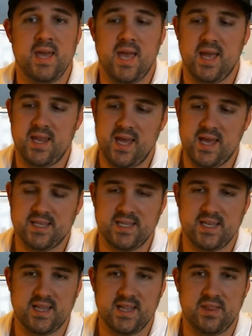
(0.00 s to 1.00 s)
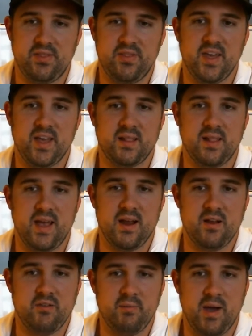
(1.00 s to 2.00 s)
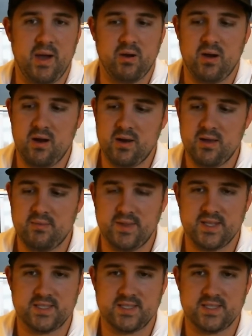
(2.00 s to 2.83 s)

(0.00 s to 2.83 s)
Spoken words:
and it has a thick layer of myocardium,